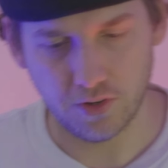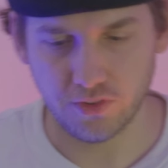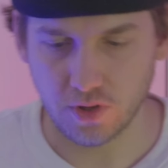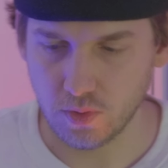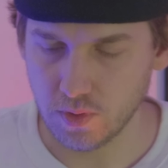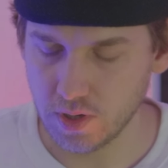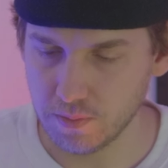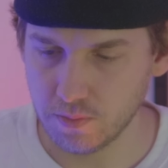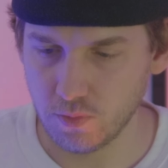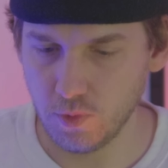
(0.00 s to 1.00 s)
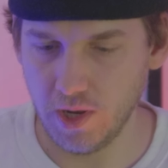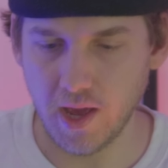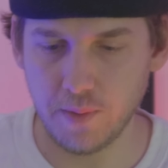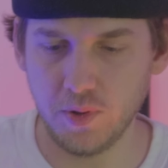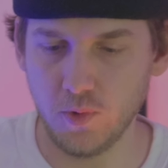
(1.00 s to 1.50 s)
So really
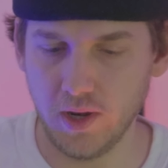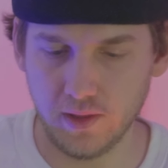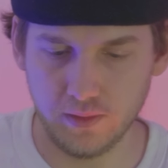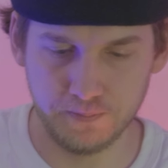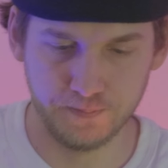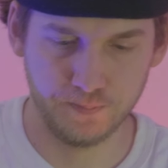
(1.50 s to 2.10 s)
happy with it.